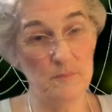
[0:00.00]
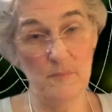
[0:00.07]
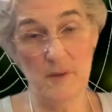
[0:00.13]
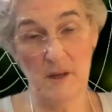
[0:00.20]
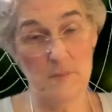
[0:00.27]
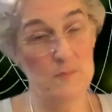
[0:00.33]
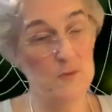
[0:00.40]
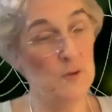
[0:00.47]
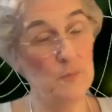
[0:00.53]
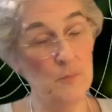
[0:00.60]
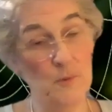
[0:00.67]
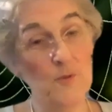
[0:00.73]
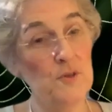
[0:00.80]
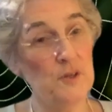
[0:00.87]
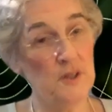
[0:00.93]
I'm too
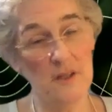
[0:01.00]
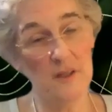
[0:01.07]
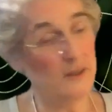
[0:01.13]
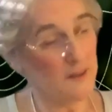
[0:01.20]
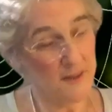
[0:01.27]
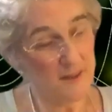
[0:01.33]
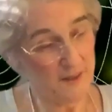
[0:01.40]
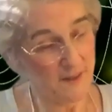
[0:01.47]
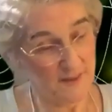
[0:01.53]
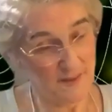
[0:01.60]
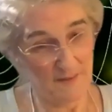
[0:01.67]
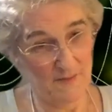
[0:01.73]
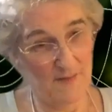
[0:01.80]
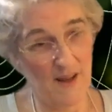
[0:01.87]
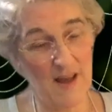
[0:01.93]
bougie to
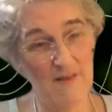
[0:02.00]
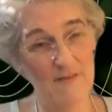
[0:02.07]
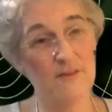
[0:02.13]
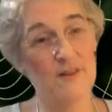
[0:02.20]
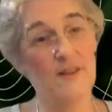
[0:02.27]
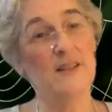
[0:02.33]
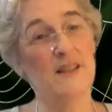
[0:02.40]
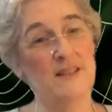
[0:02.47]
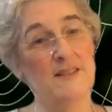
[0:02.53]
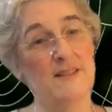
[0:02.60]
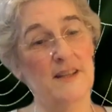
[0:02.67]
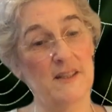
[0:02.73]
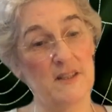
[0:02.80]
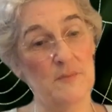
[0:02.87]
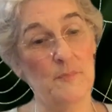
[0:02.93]
have realized
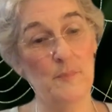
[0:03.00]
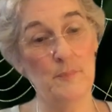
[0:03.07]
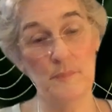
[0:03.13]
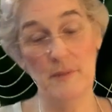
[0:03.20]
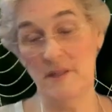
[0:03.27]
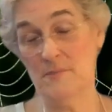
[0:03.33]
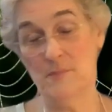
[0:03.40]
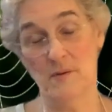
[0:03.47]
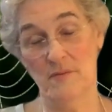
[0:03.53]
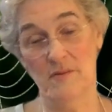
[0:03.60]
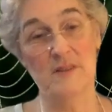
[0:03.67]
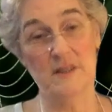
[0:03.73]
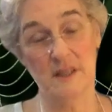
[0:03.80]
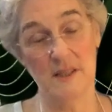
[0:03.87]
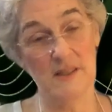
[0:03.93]
that. It makes
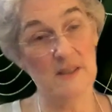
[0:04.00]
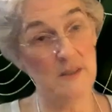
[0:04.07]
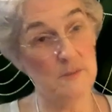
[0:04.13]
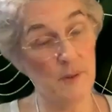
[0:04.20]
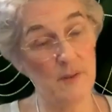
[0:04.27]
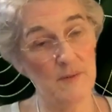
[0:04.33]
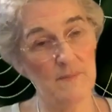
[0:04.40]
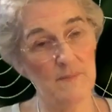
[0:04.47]
perfect sense, but